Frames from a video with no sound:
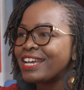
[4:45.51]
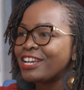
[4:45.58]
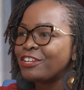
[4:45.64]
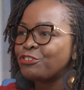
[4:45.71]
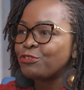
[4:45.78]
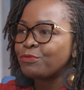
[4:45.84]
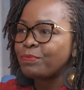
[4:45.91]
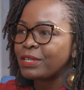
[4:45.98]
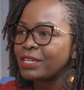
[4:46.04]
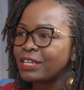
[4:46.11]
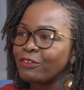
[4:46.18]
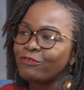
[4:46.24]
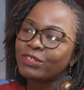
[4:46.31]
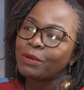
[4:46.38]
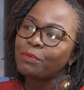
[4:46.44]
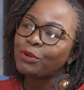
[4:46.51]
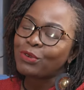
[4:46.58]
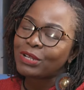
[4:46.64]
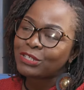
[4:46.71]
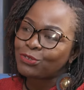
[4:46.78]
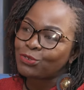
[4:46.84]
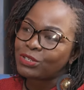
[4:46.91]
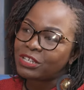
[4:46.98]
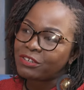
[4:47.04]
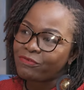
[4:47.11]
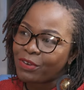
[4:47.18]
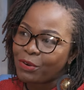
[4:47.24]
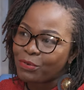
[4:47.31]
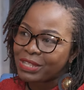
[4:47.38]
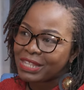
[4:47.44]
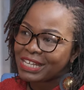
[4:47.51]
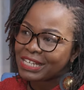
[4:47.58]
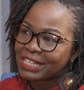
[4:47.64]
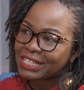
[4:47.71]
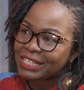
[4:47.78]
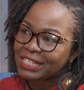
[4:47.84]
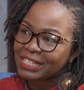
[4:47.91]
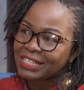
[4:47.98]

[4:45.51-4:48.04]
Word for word: it will be if someone wants to differ with it